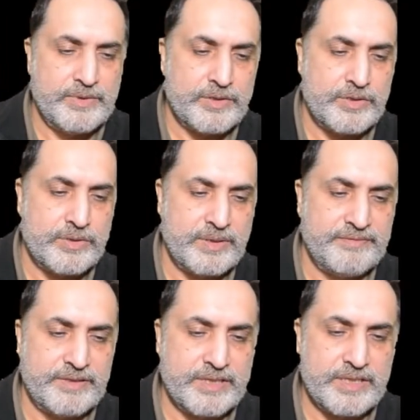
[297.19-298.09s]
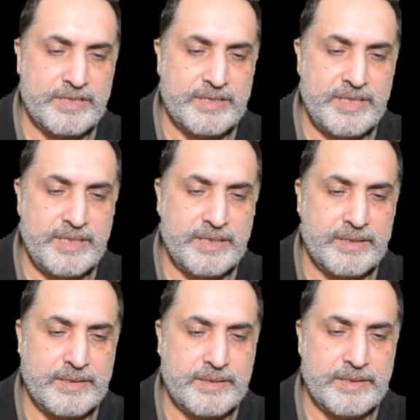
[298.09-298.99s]
Not sure if you can see
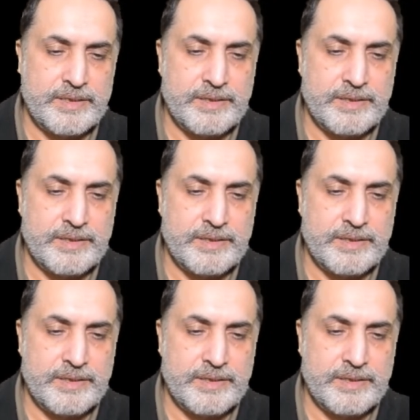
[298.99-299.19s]
it.